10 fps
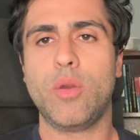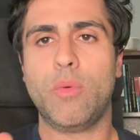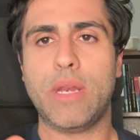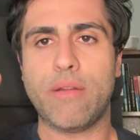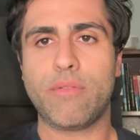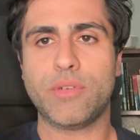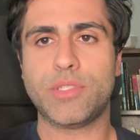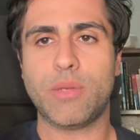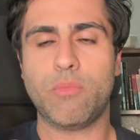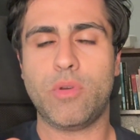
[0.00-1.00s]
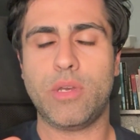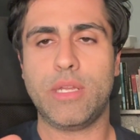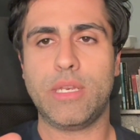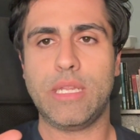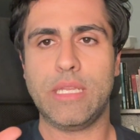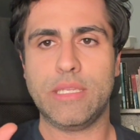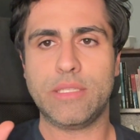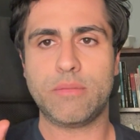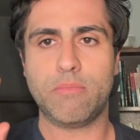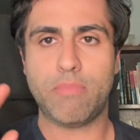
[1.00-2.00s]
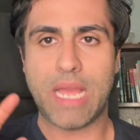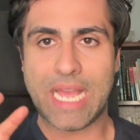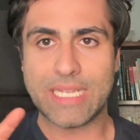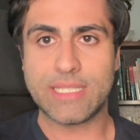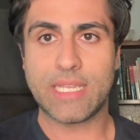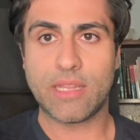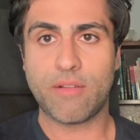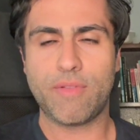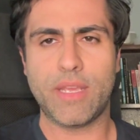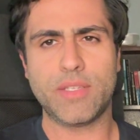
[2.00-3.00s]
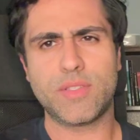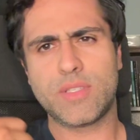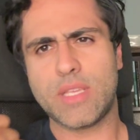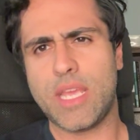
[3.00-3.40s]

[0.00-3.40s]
whenever someone is passing their face.